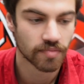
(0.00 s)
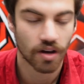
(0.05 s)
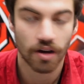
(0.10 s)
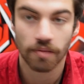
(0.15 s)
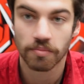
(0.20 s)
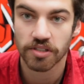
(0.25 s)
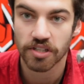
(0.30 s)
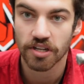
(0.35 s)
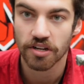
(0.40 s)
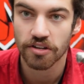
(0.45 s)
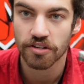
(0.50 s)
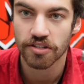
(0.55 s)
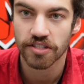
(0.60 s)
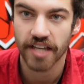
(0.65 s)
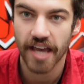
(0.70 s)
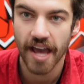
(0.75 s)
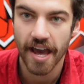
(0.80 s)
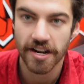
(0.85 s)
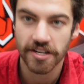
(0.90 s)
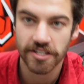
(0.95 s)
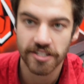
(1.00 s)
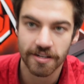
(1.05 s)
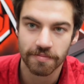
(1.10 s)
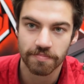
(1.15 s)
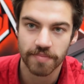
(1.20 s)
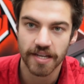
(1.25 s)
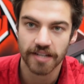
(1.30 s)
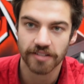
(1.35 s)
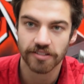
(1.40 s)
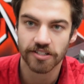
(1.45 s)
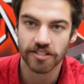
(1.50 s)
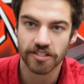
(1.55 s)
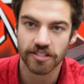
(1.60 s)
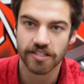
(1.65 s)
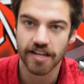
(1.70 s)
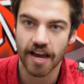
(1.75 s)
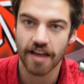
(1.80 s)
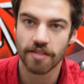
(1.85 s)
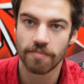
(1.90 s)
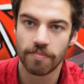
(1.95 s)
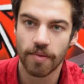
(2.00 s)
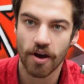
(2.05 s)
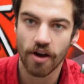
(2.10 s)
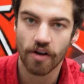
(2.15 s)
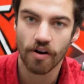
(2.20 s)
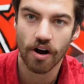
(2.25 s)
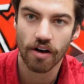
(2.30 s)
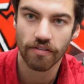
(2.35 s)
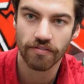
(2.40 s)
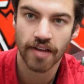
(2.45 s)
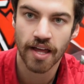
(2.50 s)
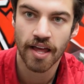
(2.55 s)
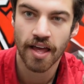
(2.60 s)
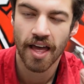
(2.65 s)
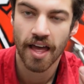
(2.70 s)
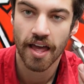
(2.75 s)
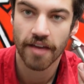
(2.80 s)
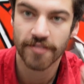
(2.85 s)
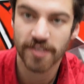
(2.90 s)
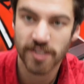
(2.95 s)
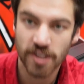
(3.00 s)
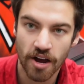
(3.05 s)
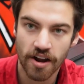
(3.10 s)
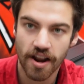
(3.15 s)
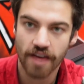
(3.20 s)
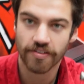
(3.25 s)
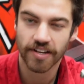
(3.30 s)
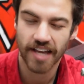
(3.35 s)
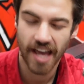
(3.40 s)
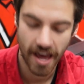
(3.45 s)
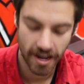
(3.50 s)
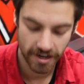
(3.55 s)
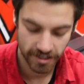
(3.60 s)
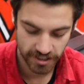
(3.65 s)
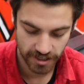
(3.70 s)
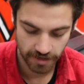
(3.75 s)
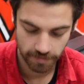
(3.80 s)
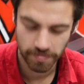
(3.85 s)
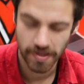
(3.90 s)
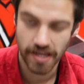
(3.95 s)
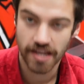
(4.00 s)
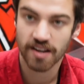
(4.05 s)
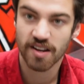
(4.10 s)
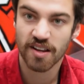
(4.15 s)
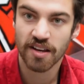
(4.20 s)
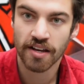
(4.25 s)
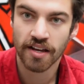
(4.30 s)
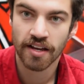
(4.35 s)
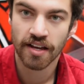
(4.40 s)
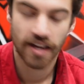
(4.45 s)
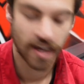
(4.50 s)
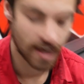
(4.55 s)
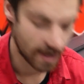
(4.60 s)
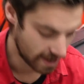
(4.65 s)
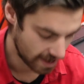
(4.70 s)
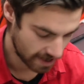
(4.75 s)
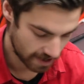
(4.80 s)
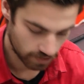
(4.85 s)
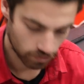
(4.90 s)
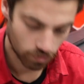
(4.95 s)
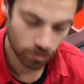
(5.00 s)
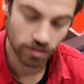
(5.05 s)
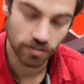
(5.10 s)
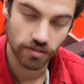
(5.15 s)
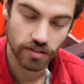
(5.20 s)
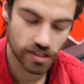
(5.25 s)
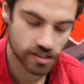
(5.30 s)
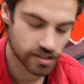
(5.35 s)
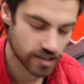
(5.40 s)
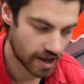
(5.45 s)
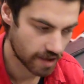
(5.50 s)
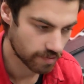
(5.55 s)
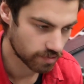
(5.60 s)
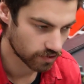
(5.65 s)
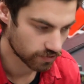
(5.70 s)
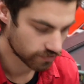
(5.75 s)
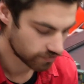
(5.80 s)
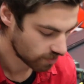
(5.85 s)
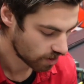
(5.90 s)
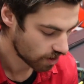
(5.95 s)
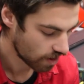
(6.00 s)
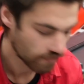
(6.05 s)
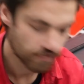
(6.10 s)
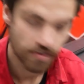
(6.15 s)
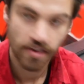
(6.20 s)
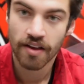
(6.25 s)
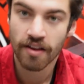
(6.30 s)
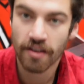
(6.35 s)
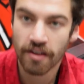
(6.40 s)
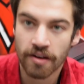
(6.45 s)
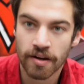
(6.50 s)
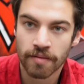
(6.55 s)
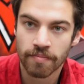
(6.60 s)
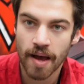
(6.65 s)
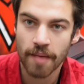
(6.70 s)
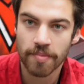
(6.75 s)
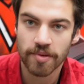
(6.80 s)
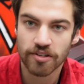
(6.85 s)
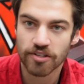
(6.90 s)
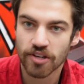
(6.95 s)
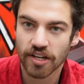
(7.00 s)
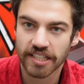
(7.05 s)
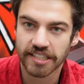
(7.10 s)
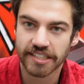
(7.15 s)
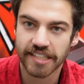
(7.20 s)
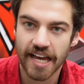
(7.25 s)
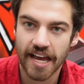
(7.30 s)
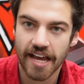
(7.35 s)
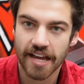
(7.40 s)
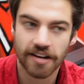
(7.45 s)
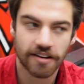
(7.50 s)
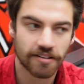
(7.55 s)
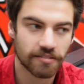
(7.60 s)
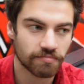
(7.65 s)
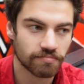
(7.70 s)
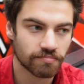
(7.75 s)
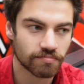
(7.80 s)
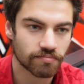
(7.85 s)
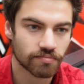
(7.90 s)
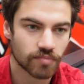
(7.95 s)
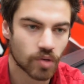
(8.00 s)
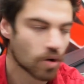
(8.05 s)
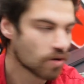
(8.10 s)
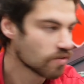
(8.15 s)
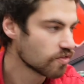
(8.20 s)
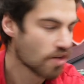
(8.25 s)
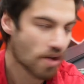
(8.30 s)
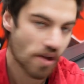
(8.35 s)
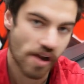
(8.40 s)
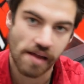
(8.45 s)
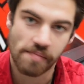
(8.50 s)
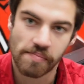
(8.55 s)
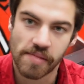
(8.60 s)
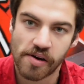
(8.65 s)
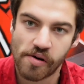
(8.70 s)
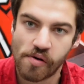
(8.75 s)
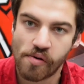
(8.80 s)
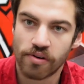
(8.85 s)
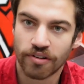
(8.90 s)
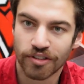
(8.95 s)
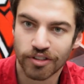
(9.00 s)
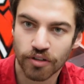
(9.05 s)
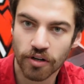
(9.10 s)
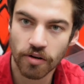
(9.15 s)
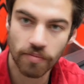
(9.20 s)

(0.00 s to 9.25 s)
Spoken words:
I'm just going to use a countersink bit just to take the burr off. If you don't have a countersink bit, this is 8.5, maybe use like a 10 or a 13mm drill